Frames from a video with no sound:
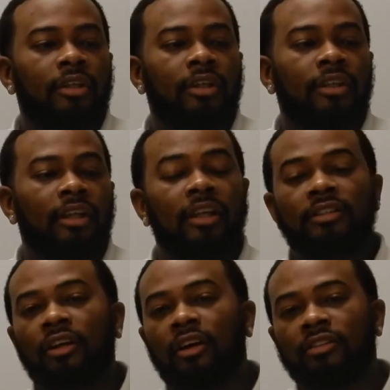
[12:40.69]

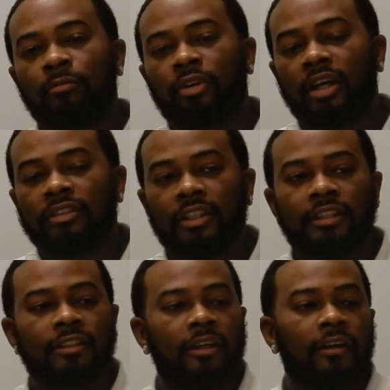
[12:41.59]
an awesome
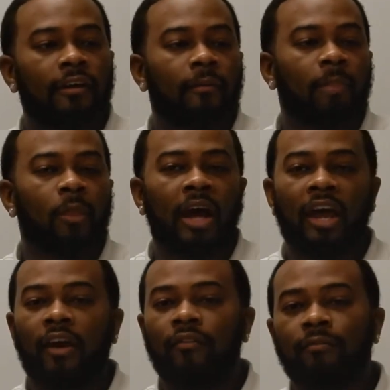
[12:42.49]
process. I
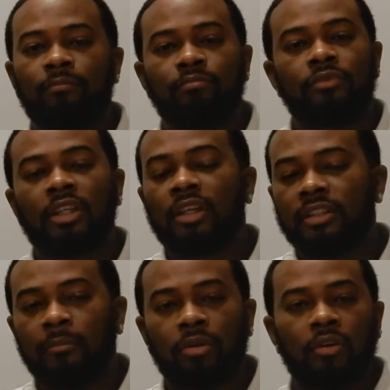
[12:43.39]
have tons
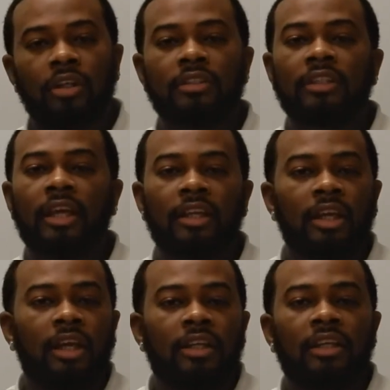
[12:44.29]
of employees that
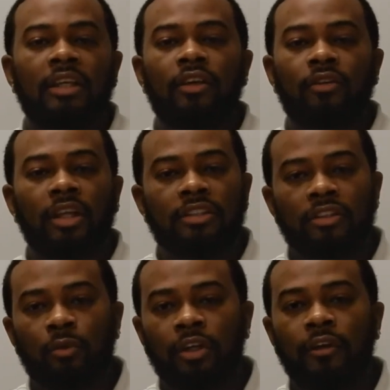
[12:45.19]
donates
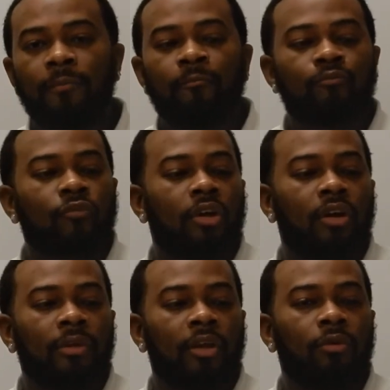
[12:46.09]
as well.
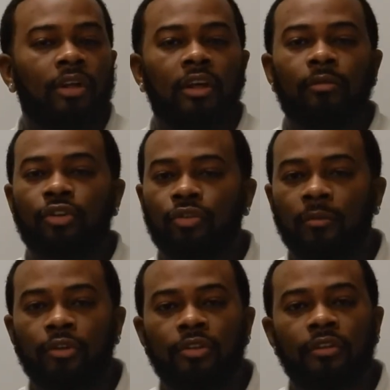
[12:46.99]
They want to help
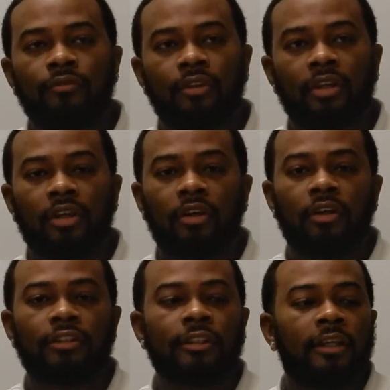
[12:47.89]
contribute for the
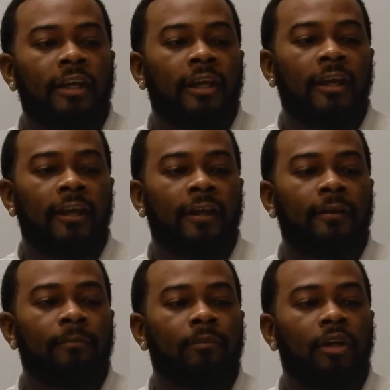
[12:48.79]
cause,
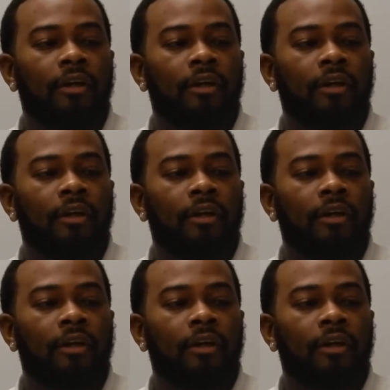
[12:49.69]
and